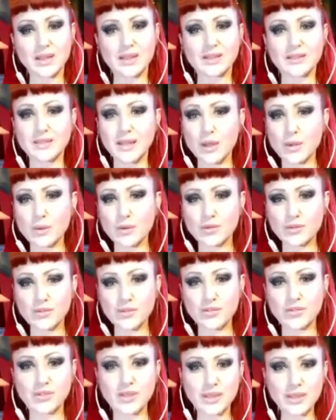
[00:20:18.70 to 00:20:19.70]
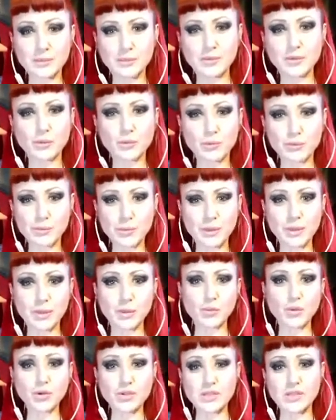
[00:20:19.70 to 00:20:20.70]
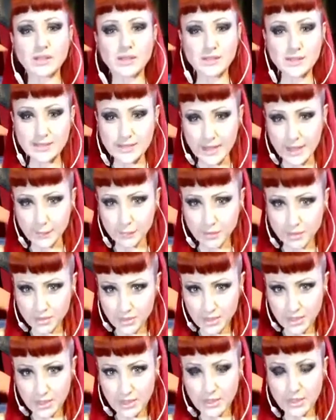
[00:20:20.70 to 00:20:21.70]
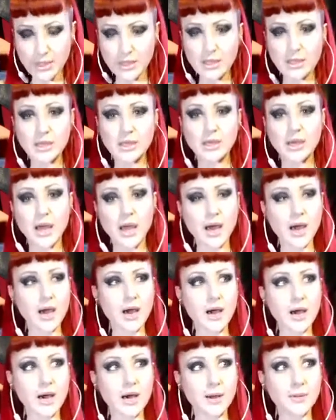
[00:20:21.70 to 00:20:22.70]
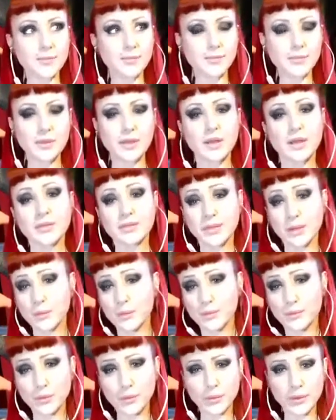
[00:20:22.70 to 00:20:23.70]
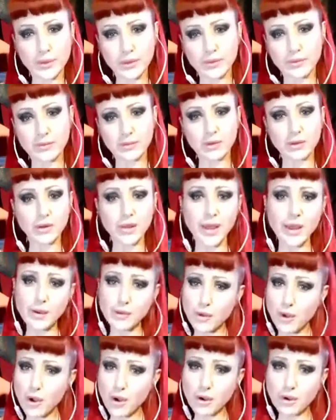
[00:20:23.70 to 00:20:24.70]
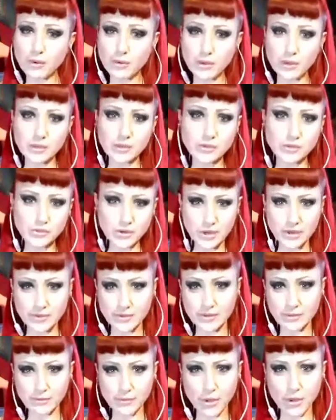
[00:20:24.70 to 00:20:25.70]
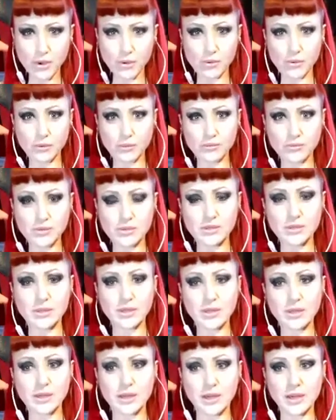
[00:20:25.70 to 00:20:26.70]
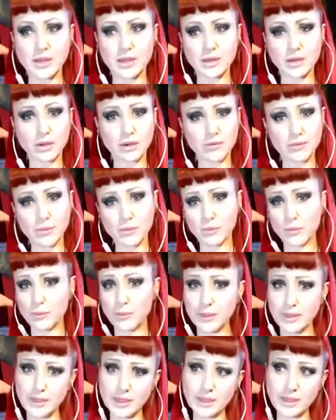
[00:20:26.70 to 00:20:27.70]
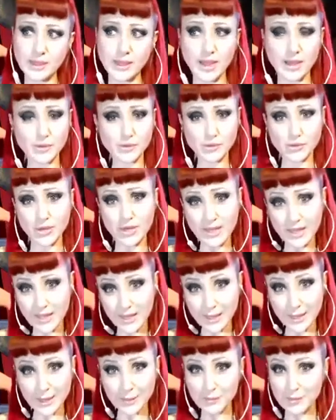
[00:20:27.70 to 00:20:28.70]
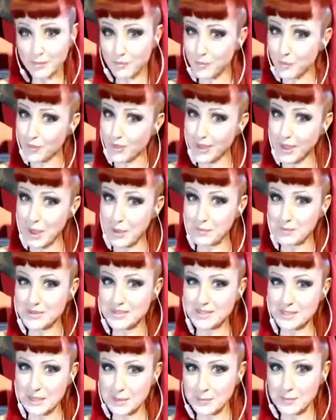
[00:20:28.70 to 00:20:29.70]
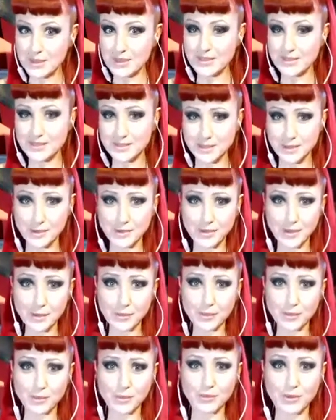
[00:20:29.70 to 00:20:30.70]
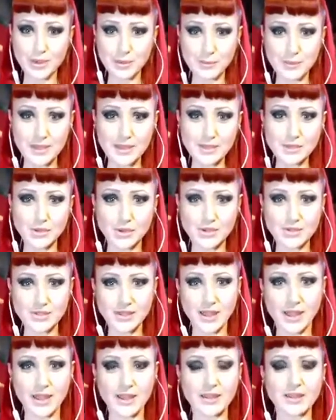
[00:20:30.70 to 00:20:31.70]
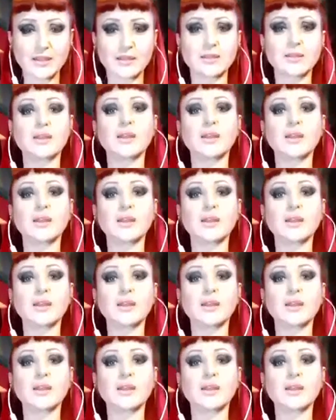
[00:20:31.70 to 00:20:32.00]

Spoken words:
they all just seemed to be wanting the same thing. There was always a lot of alcohol and a lot of drugs involved. A lot of them will be out drinking before they come to see me, so they will already be intoxicated,